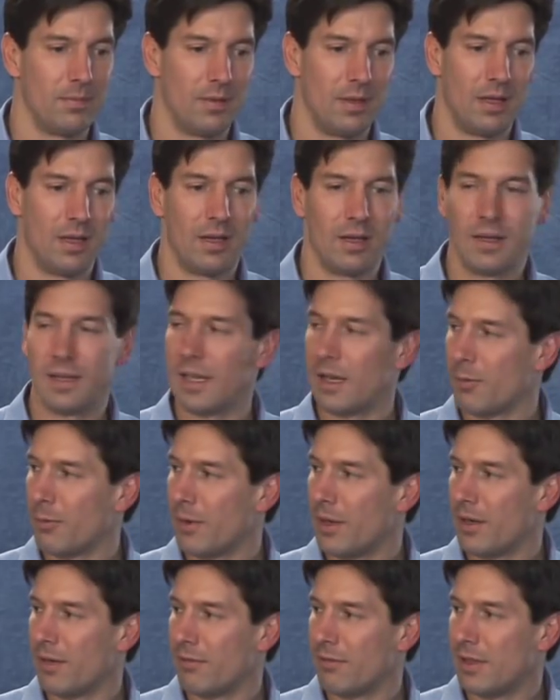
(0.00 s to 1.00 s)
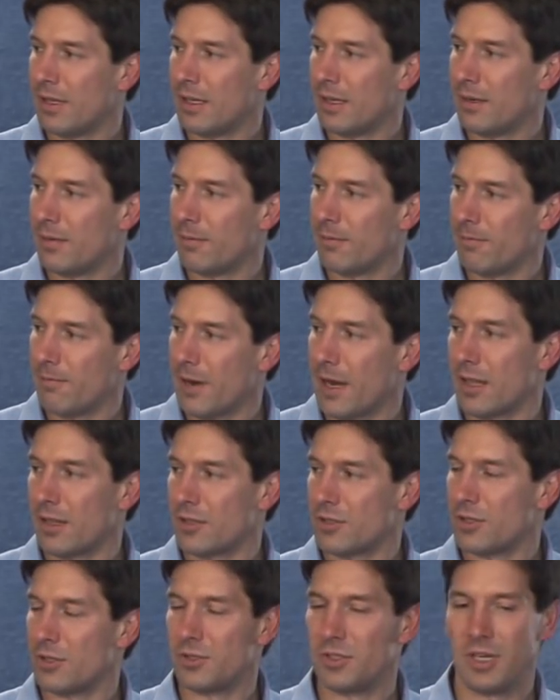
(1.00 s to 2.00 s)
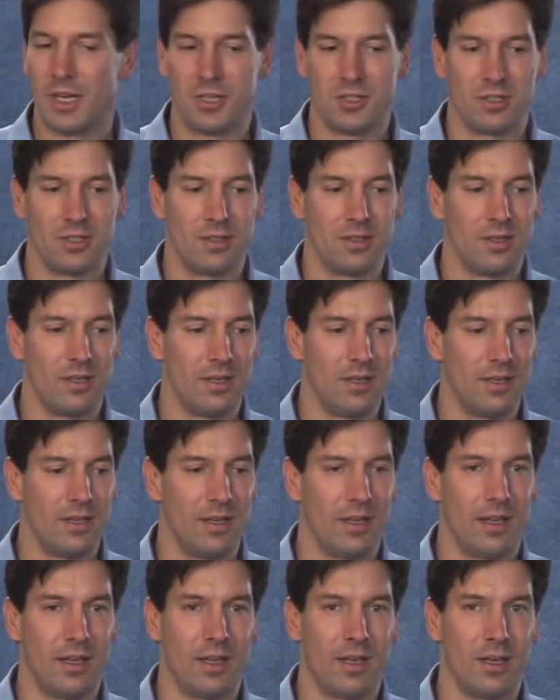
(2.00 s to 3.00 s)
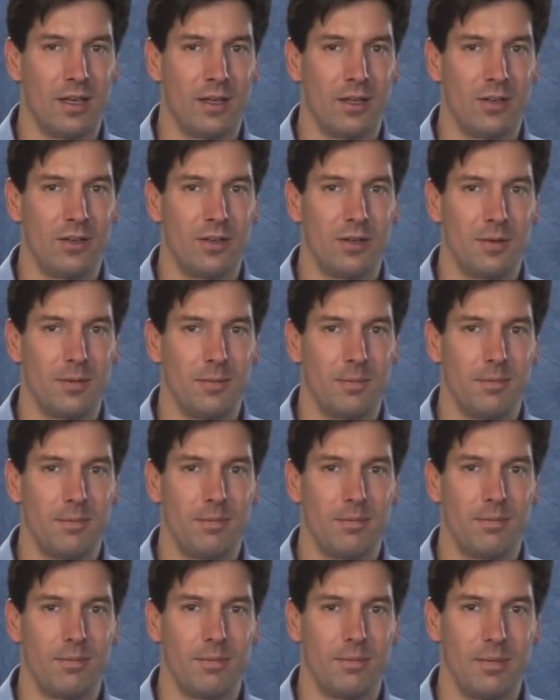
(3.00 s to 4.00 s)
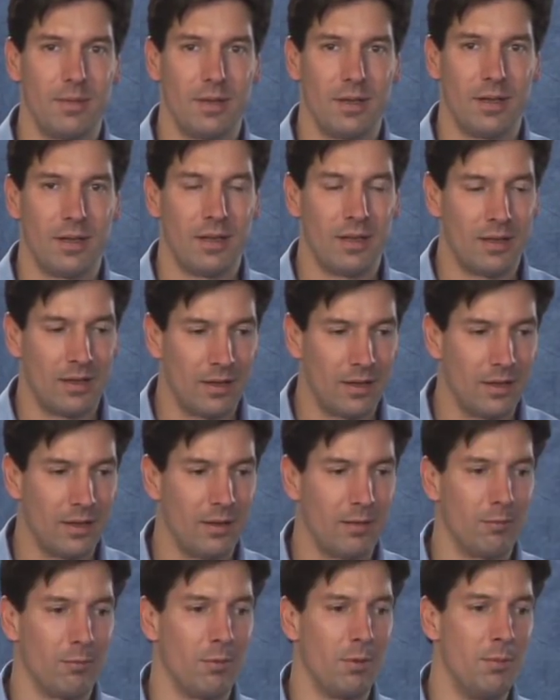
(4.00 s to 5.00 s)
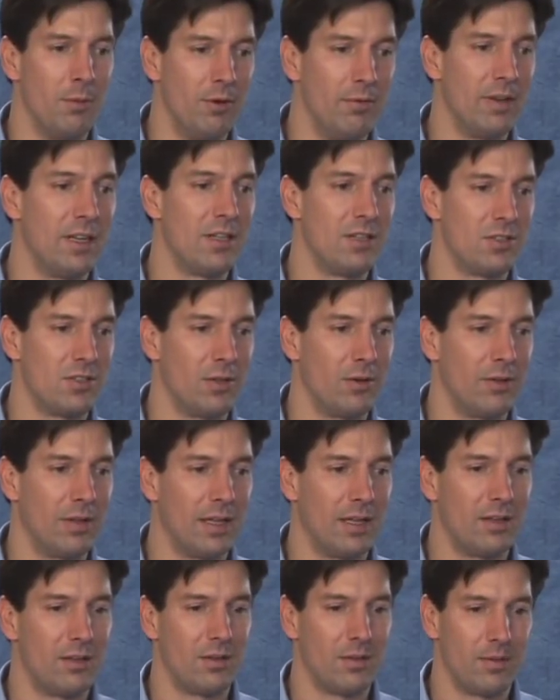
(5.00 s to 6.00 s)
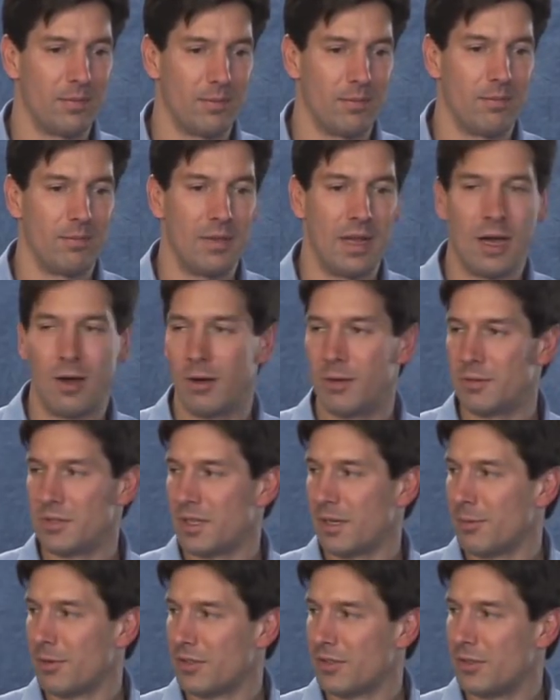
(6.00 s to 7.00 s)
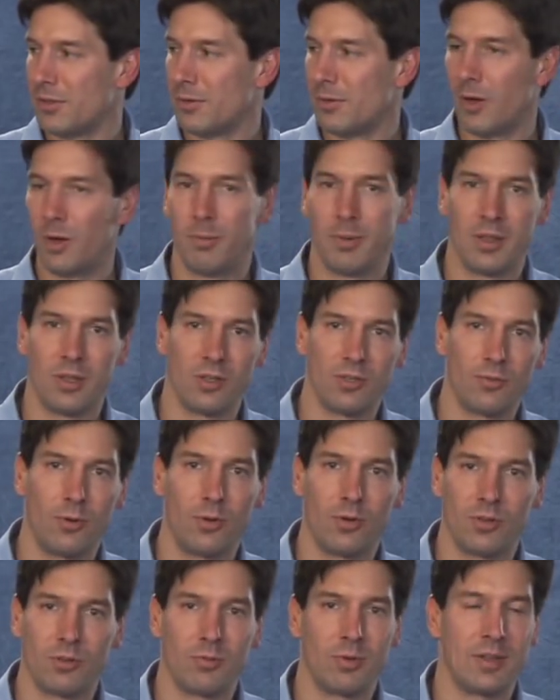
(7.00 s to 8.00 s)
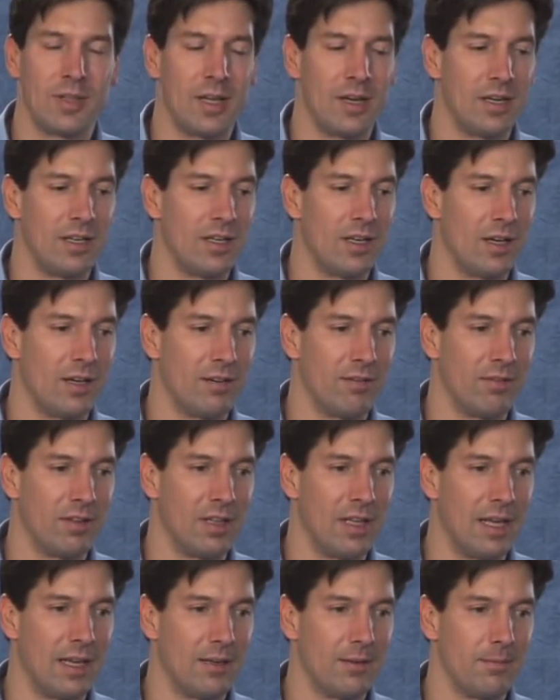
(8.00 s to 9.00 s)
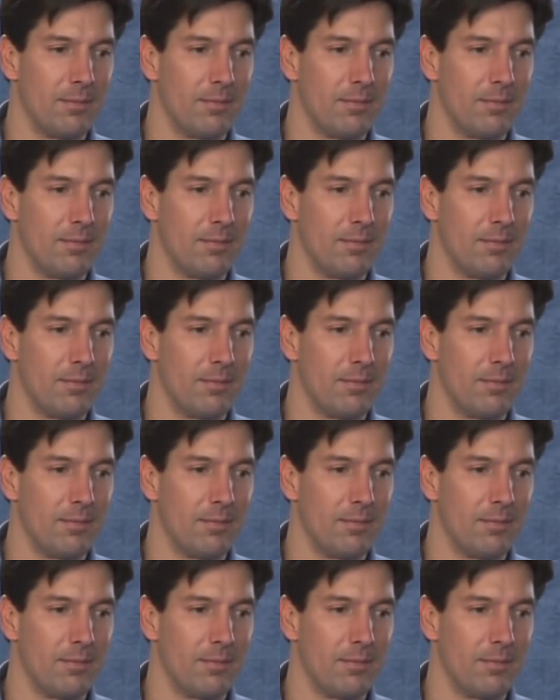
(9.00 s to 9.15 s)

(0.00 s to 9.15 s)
uh, get rid of the file association and uh, remove it so that now I was able to open those folders without any kind of delay.